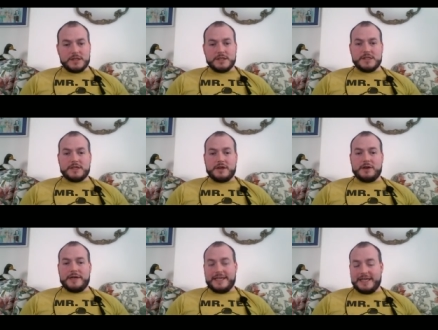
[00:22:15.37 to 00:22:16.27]
So
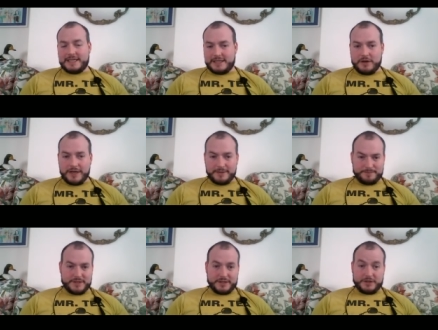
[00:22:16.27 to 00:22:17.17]
he kicks the knight.
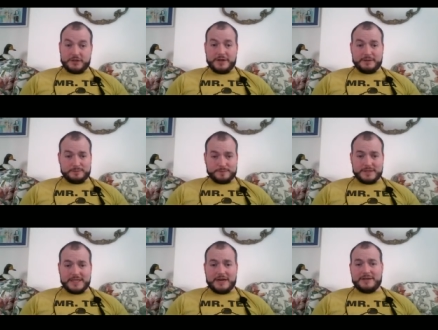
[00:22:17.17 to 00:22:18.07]
It's a good knight.
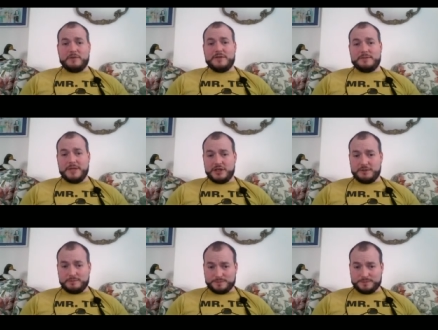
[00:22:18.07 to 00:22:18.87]
Now he can move his bishop.